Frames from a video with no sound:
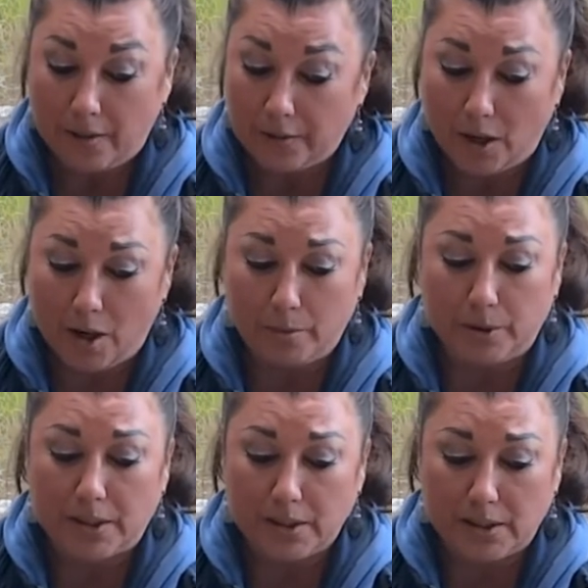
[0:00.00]

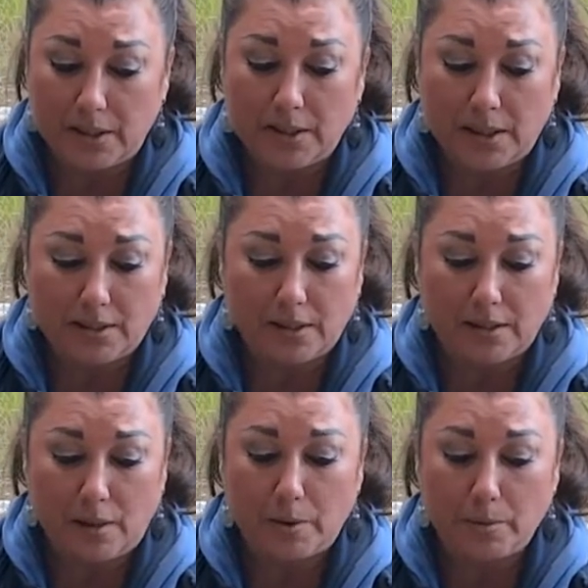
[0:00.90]
timers, disease, and
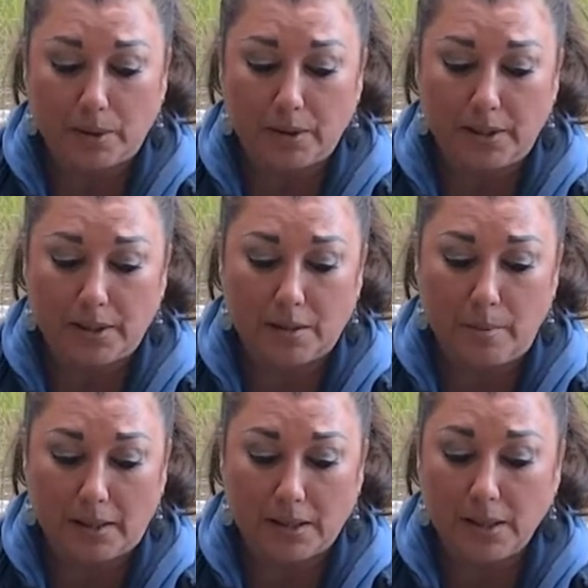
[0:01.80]
susceptibilities to
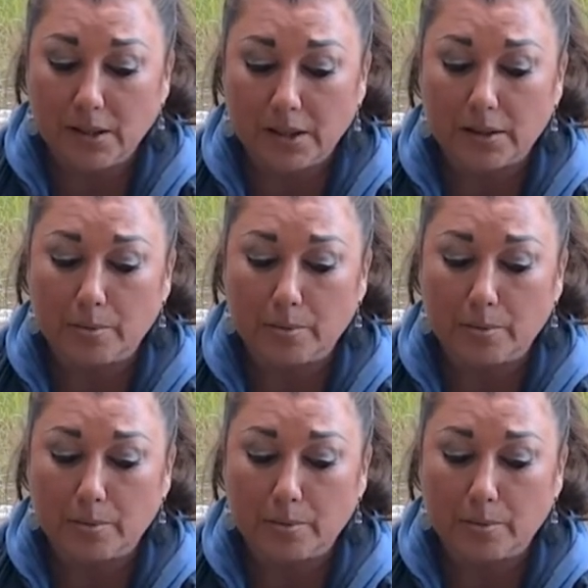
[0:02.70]
bacteria,